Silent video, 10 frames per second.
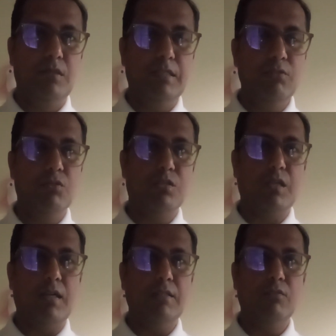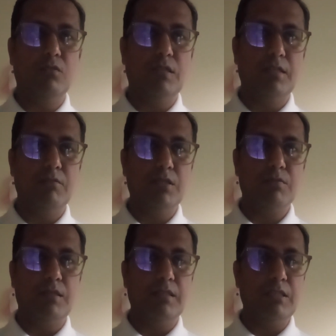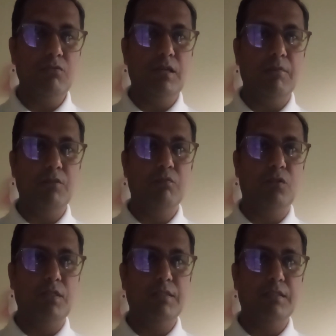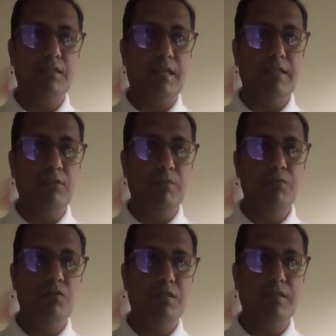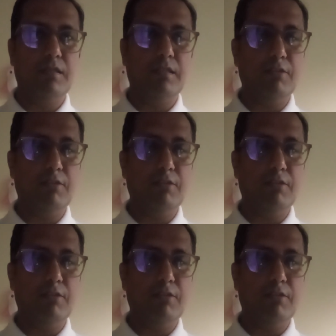you start your investment, you have to monitor and you have to decide,